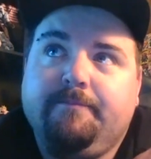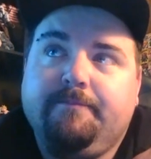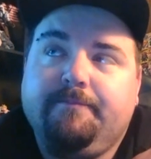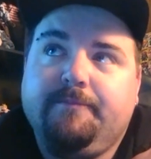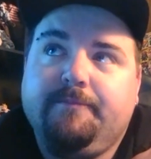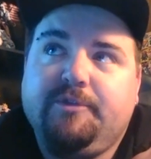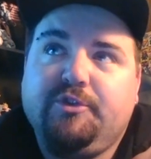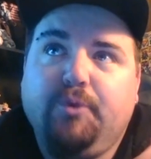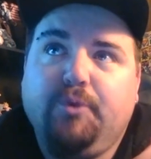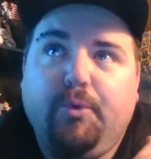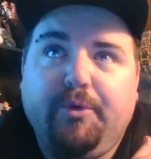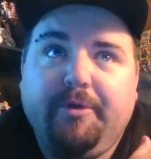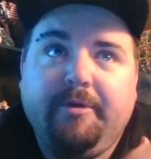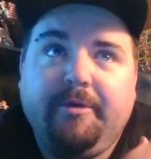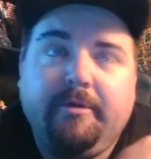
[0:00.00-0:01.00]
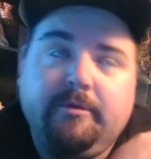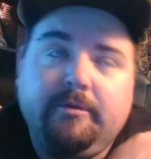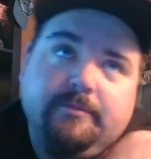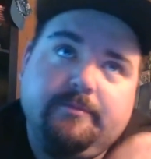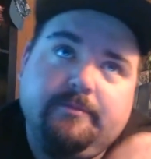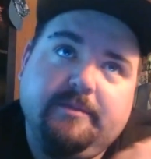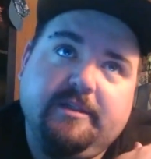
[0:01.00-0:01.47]
sorted,
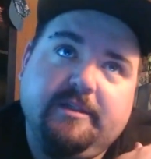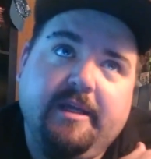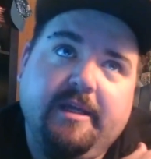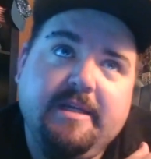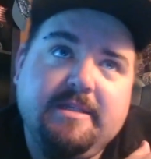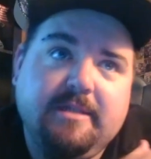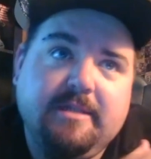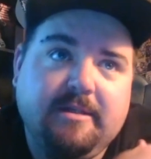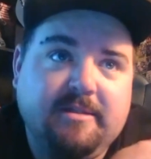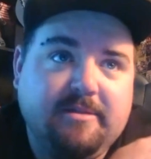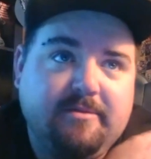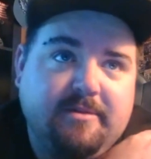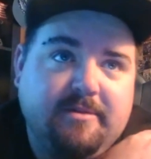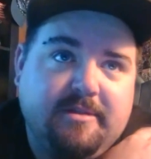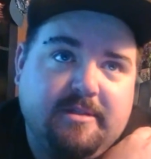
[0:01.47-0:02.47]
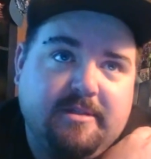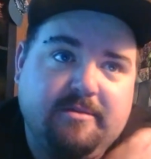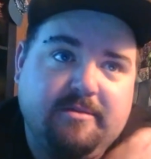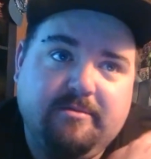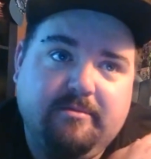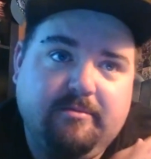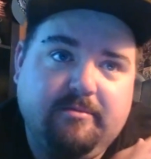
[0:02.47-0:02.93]
at least because it
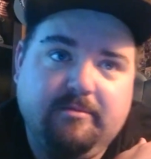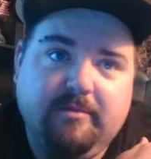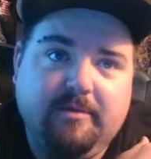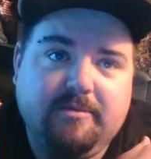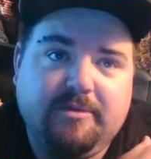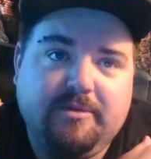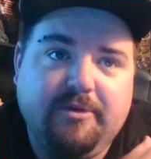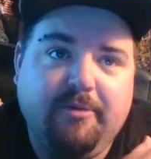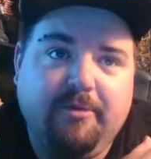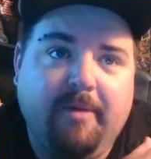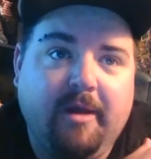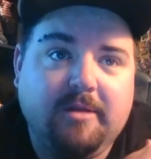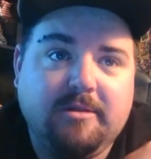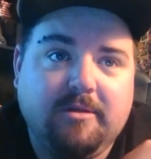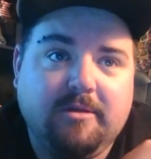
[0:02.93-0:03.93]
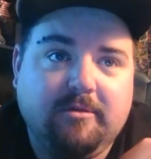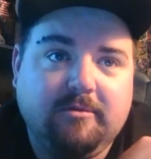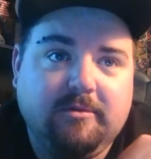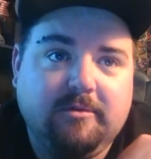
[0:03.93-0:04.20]
was too much.